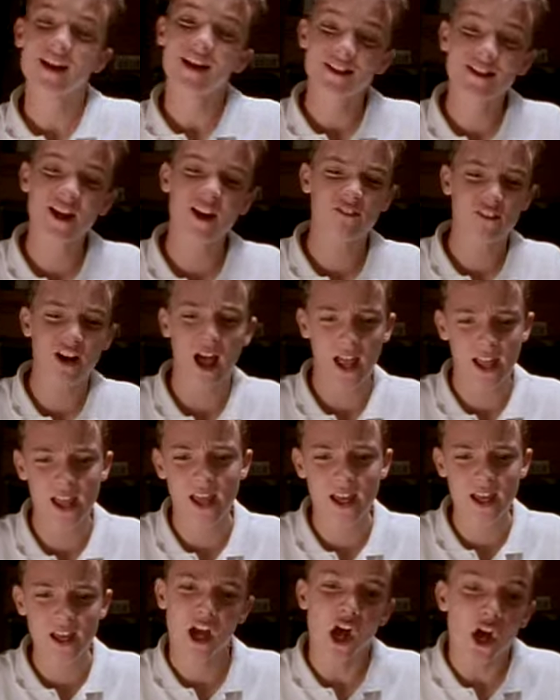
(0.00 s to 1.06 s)
tough guy, eh?
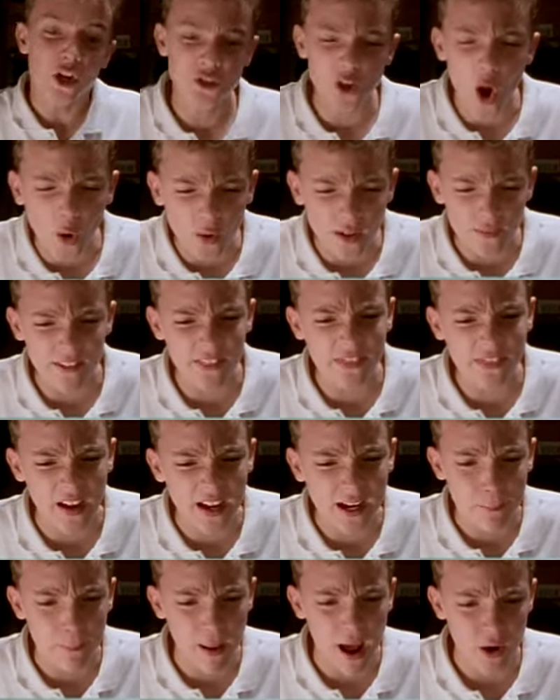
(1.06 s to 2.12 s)
Don't even
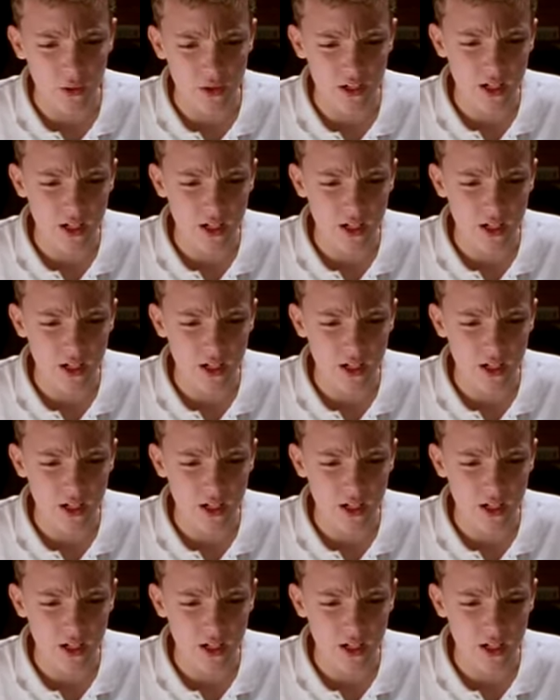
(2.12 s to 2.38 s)
think about it.